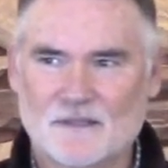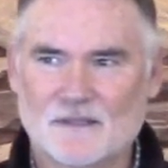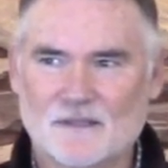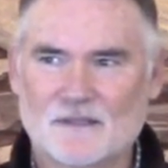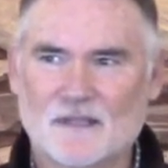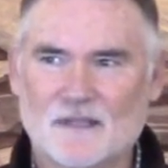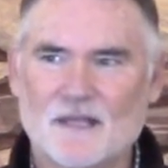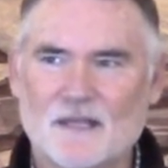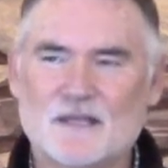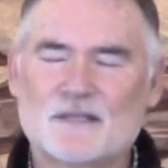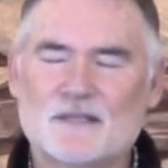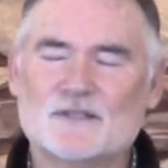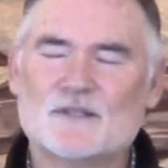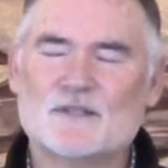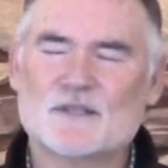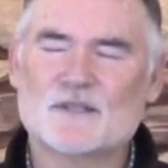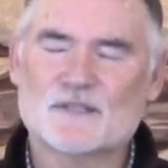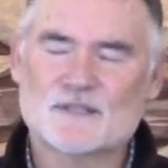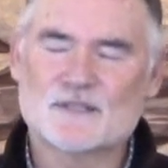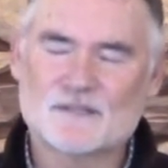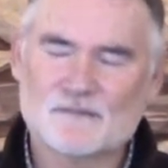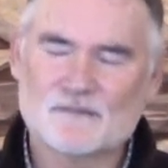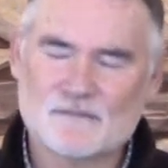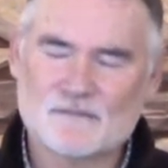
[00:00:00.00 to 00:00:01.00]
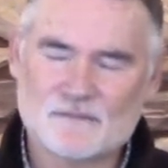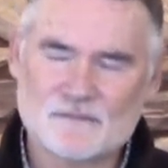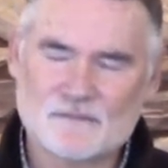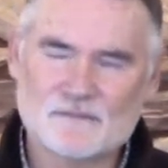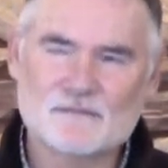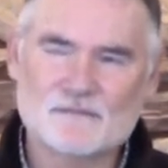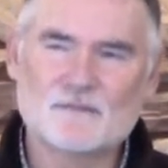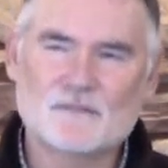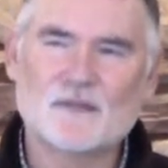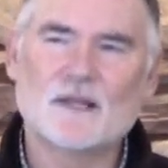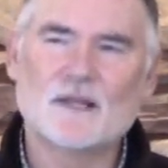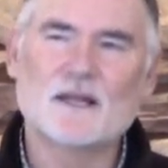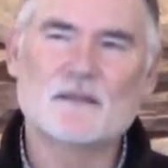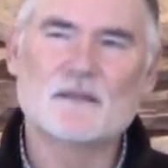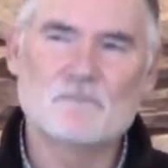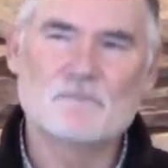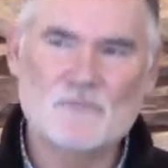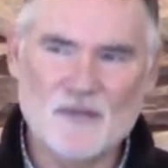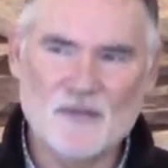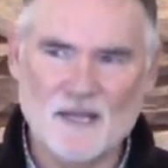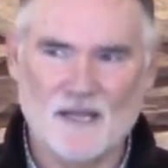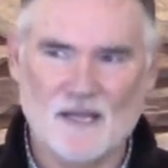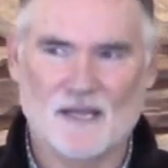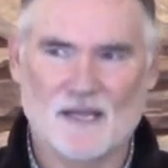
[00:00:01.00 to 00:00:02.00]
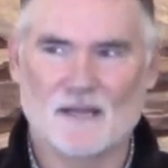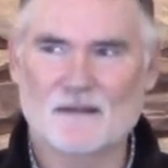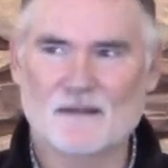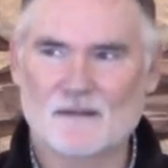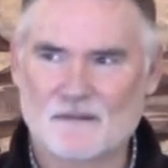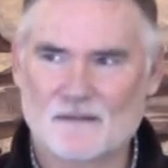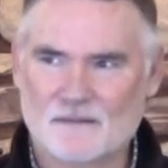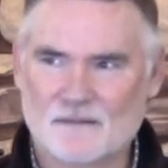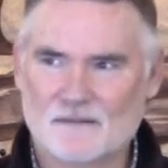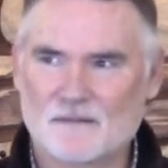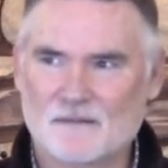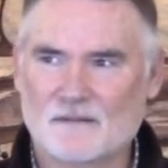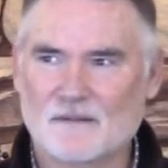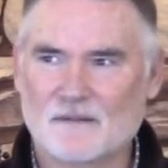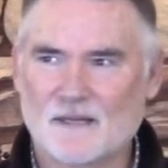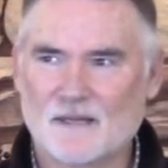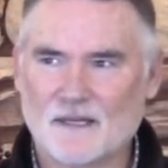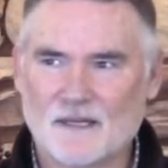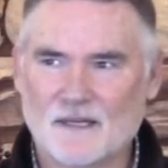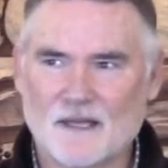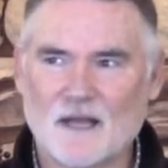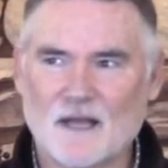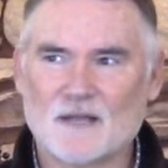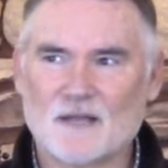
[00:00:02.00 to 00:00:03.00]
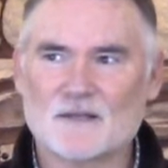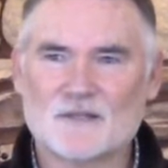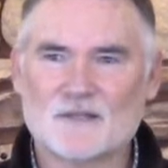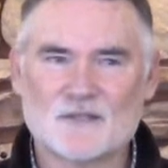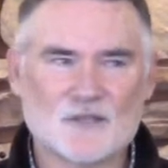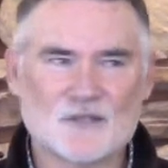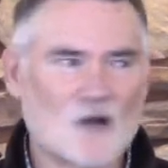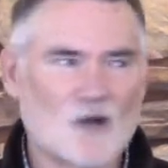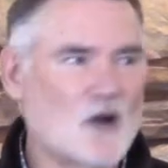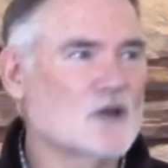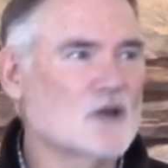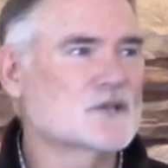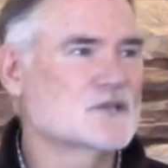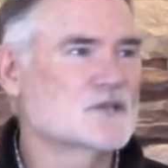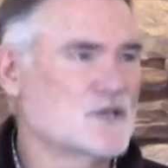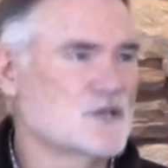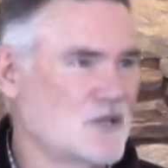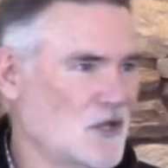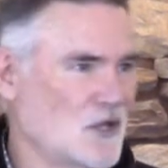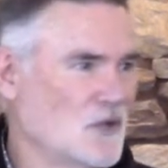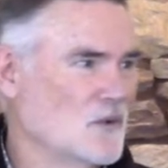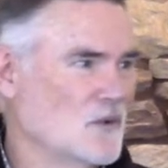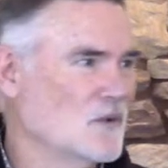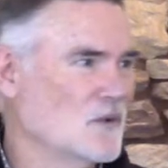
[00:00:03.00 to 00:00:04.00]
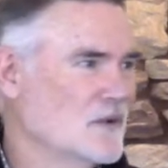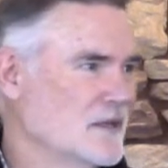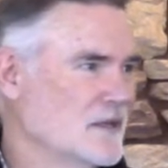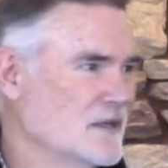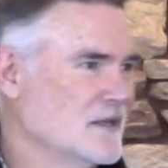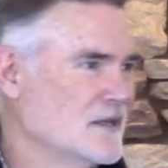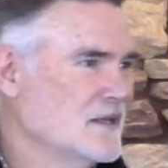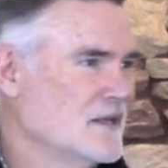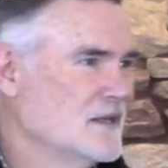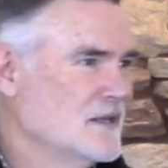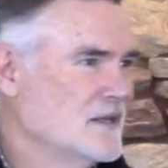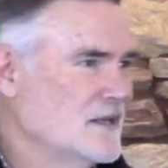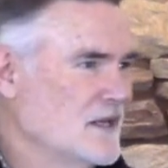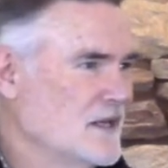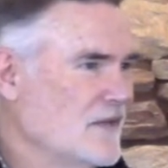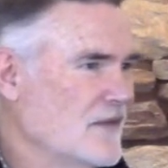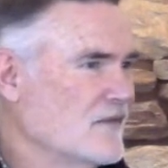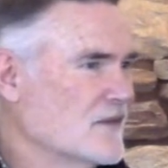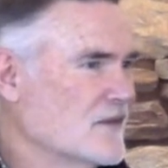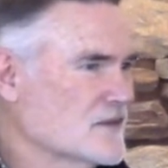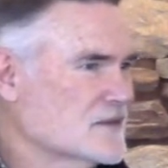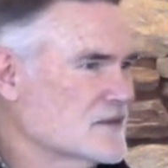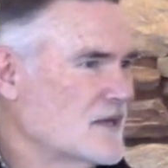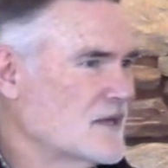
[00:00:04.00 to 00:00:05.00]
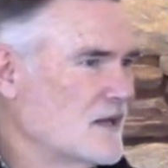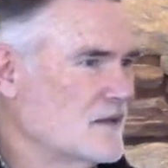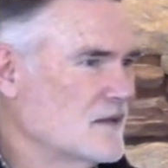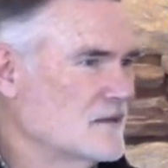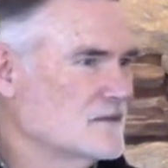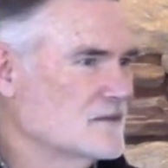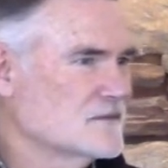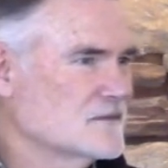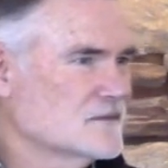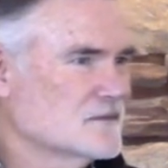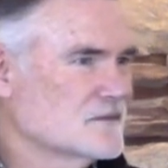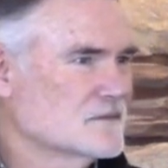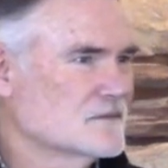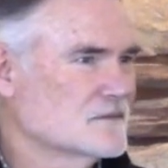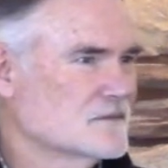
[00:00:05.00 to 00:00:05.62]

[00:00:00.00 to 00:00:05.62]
Let it be. Let God talk to you in the silence.